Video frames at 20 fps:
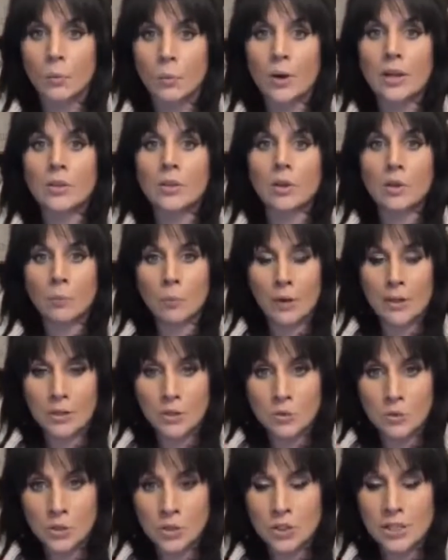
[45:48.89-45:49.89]
When, the,
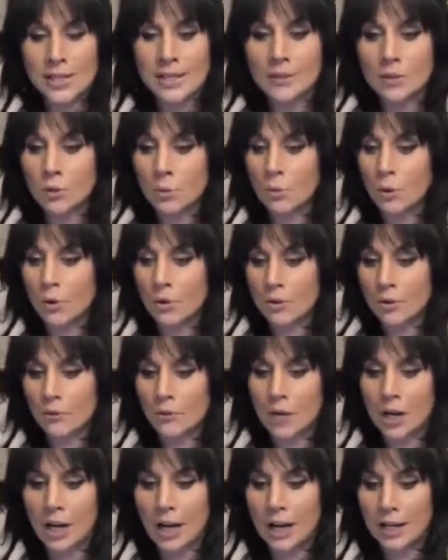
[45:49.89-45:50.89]
when you see in the word
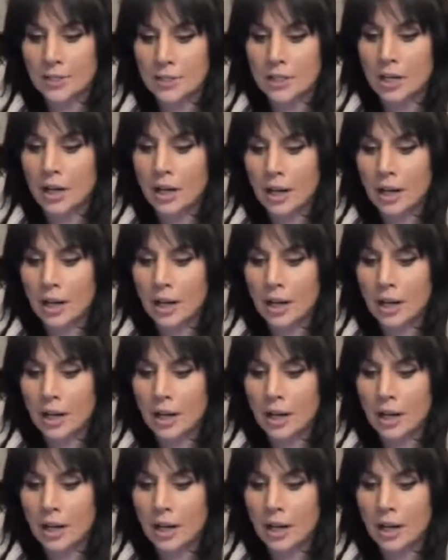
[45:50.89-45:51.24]
of God,